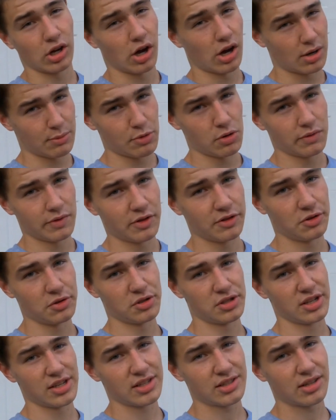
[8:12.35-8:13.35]
automotive
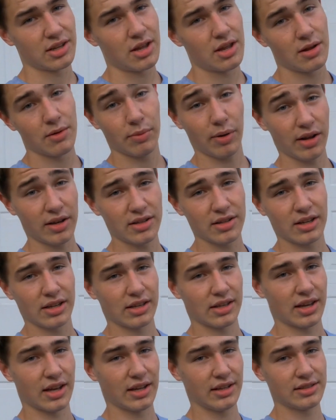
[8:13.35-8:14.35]
enthusiast. But
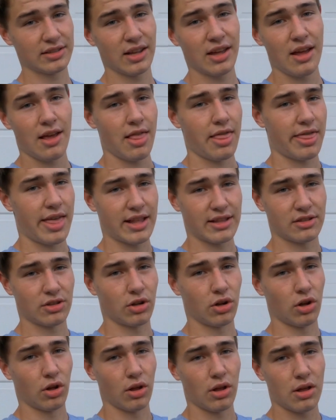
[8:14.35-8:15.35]
guys, that's
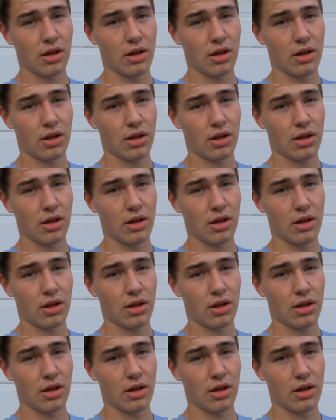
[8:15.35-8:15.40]
all.